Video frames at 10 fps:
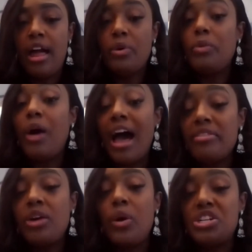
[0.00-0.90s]
We will
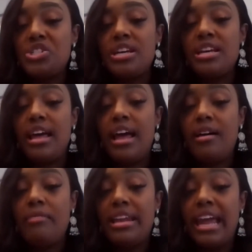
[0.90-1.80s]
have a question
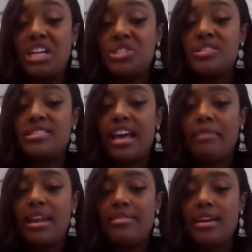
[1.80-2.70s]
and answer
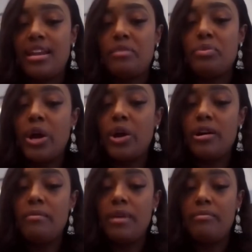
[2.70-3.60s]
segment at the end of the
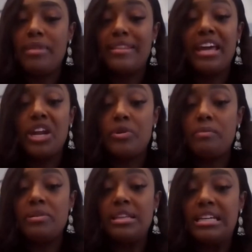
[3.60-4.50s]
program. In the
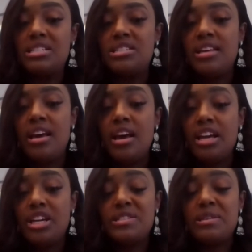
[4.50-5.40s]
interim, please
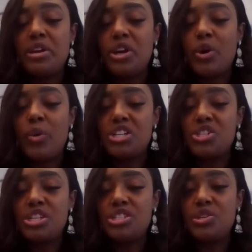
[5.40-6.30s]
submit your
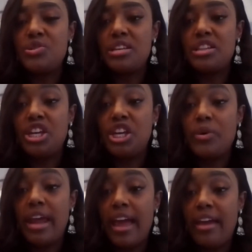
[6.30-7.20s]
questions using the
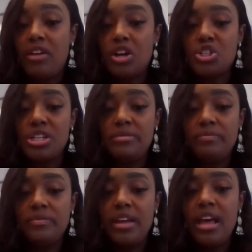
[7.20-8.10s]
Q&A function.